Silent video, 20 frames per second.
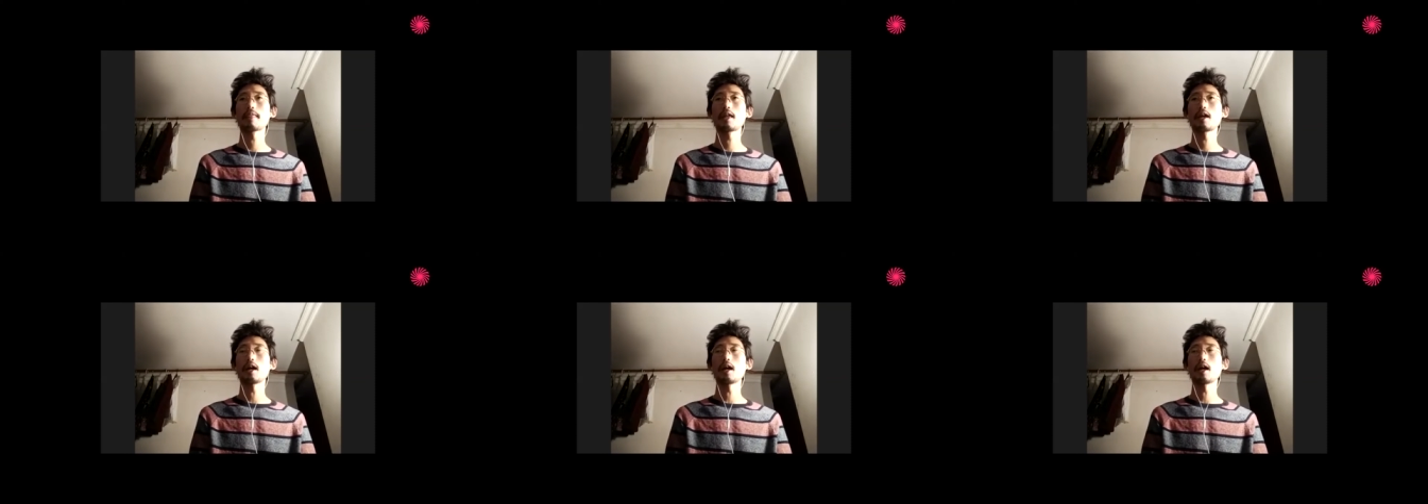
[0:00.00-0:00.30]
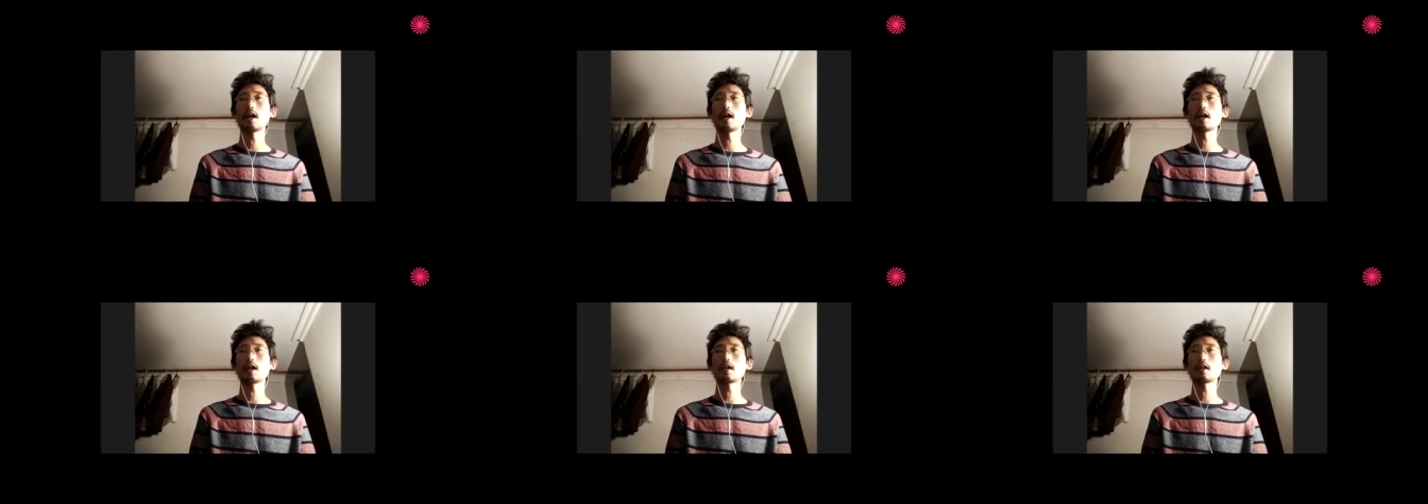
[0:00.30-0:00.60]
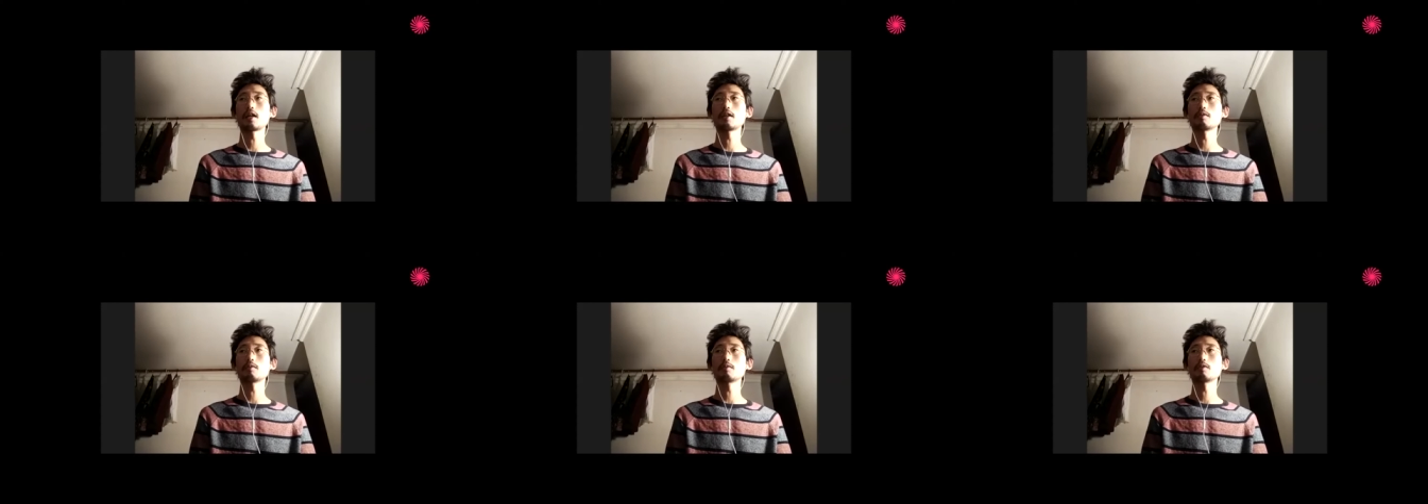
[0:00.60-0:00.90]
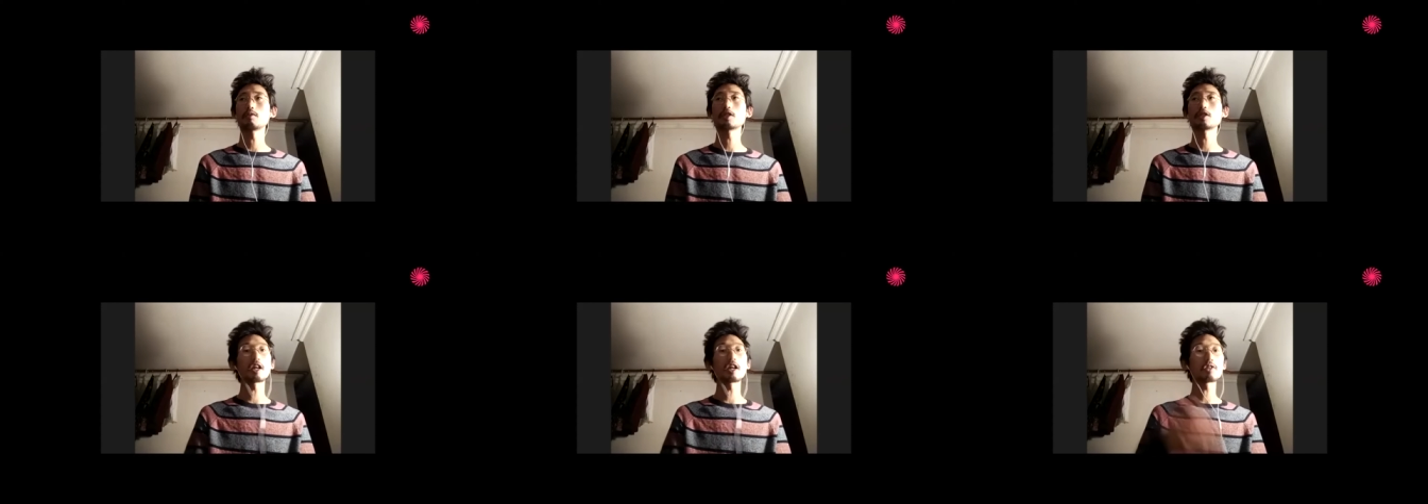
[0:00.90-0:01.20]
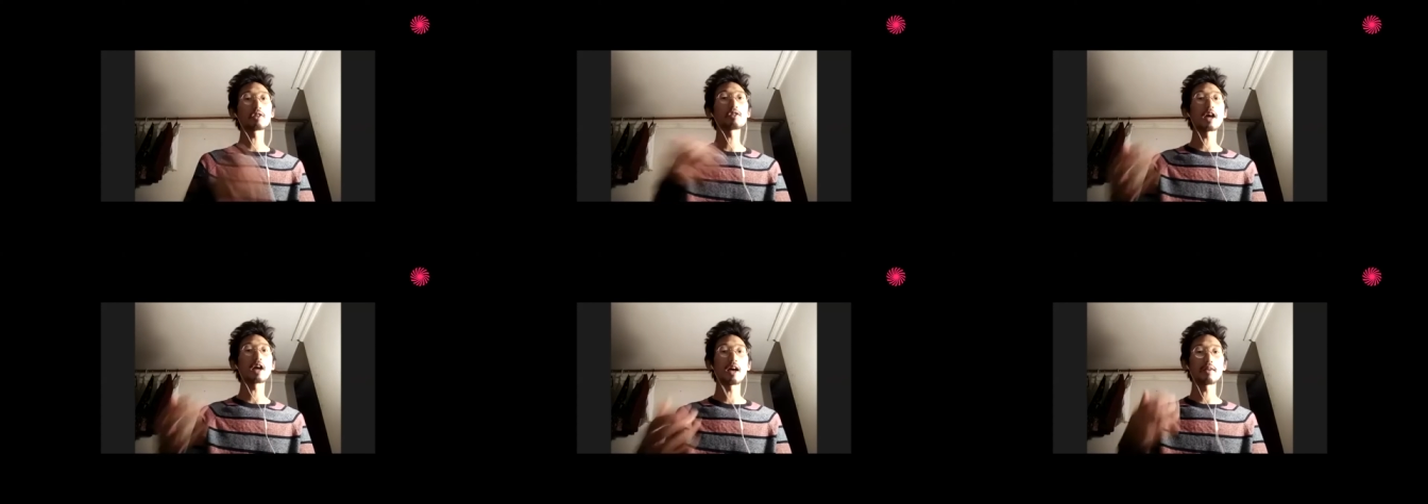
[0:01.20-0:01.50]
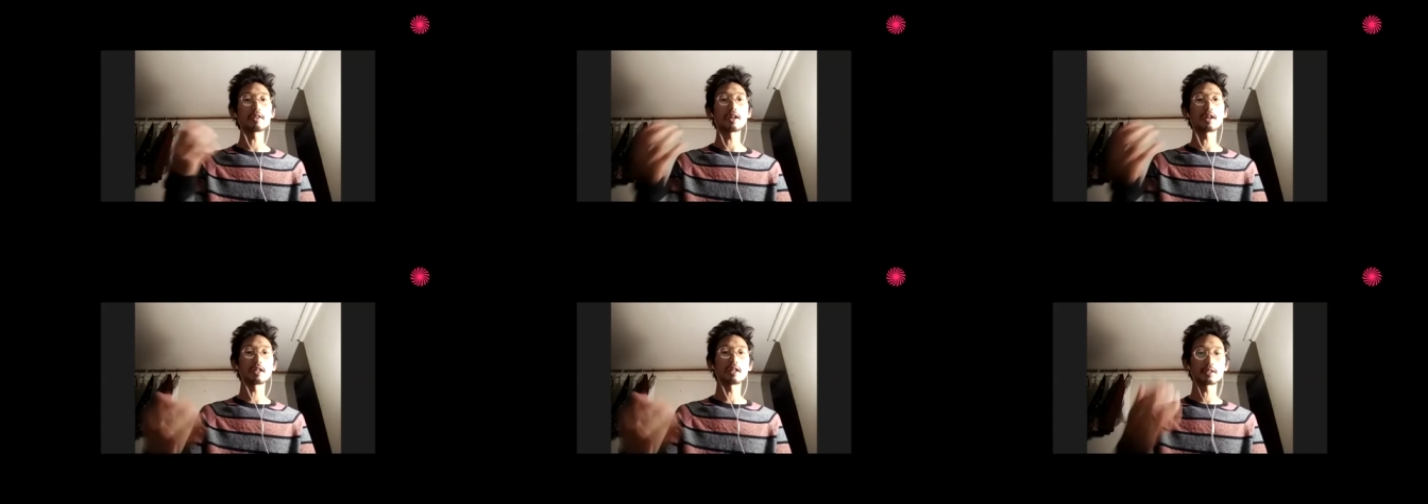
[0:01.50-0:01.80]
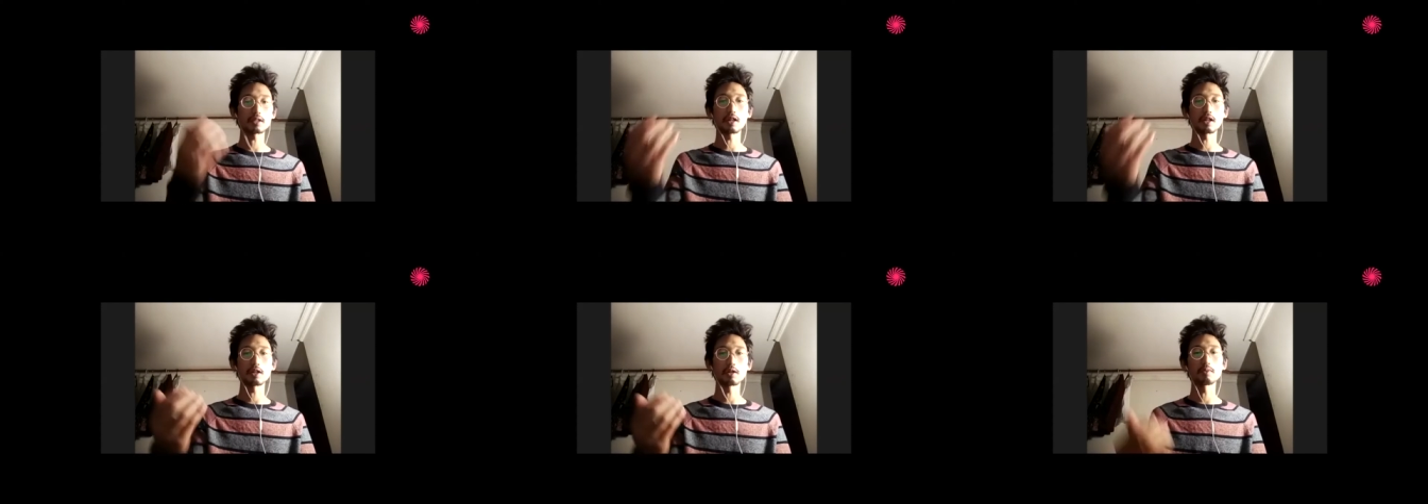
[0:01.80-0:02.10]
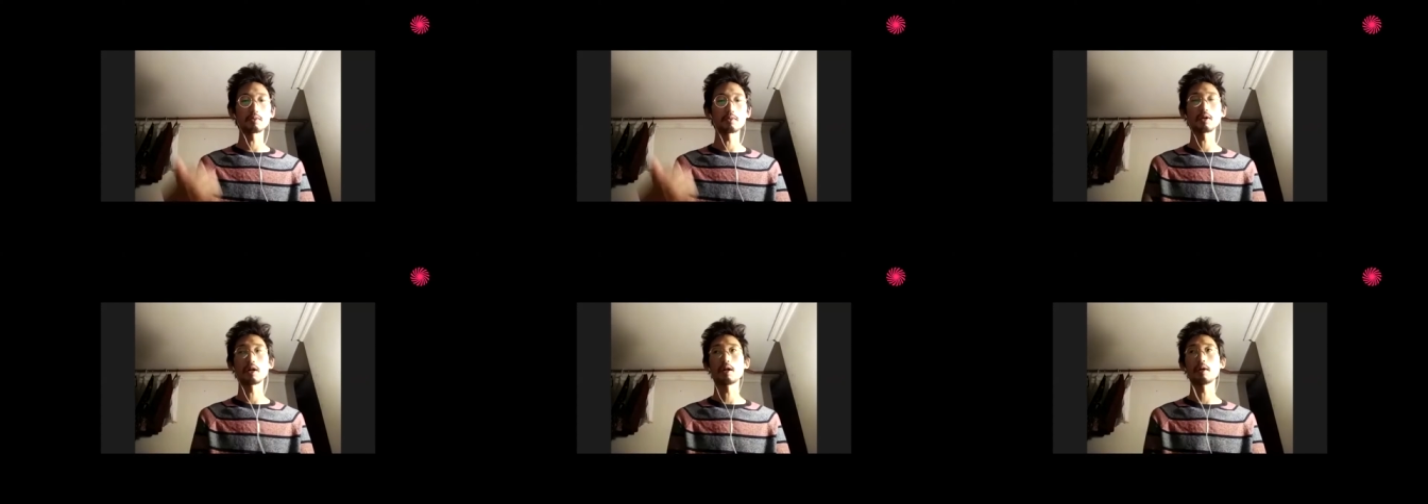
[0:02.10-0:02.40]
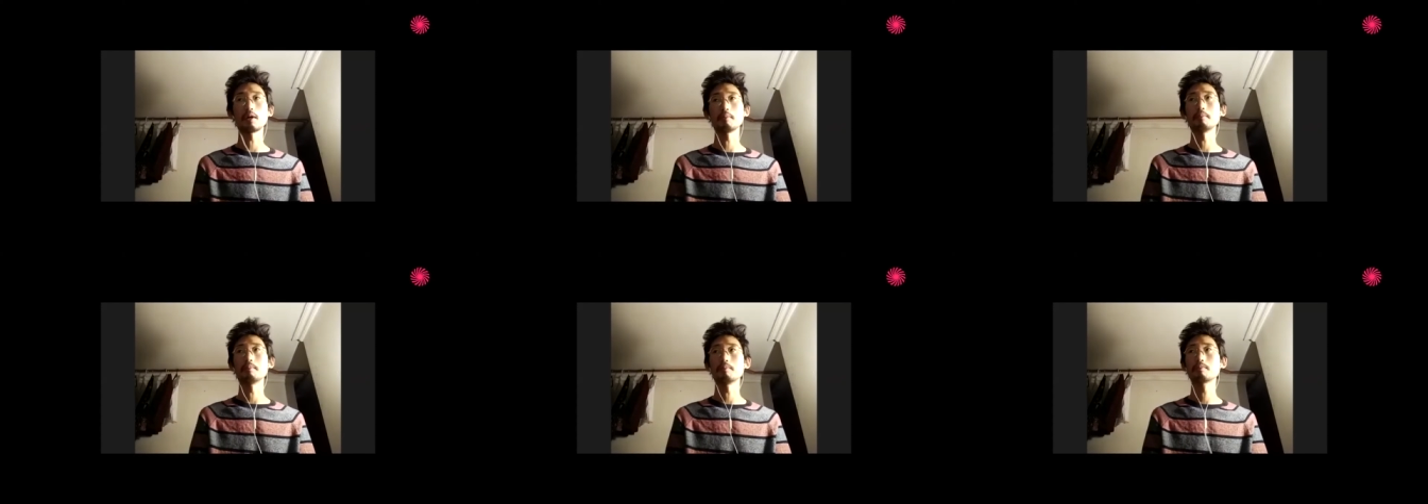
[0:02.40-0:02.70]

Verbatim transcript: I decided to have it as a kind of, um,